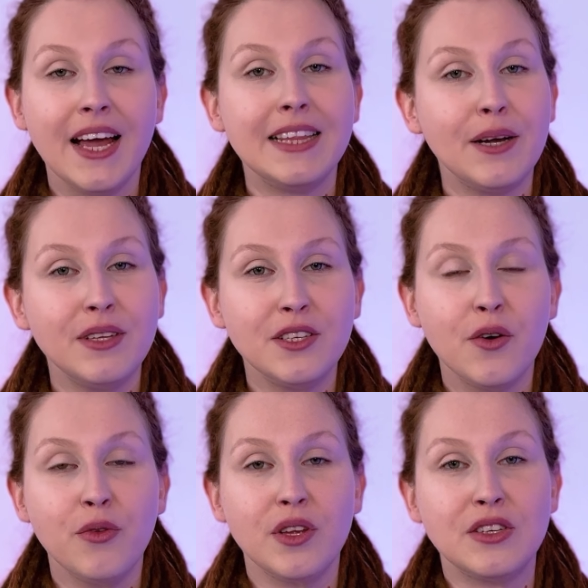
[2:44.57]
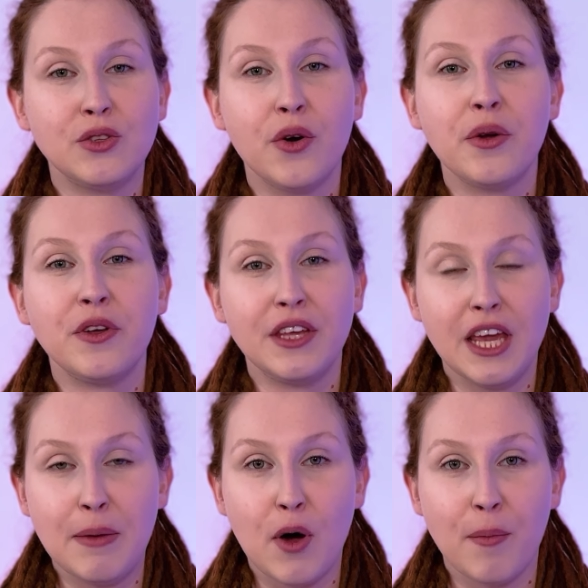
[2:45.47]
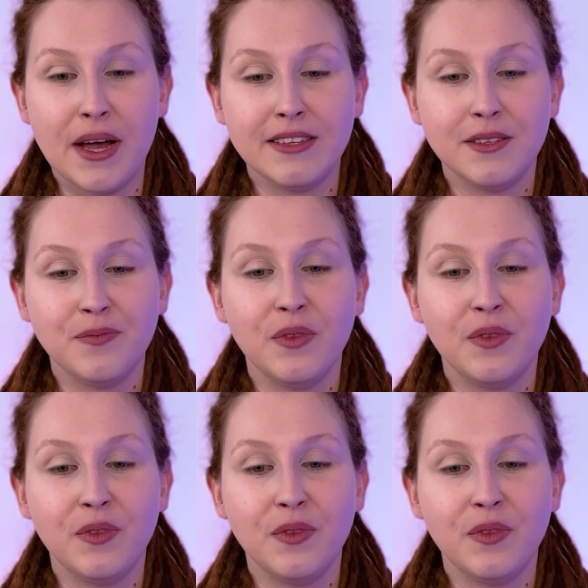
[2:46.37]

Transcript: Now let's go through the story with key moments.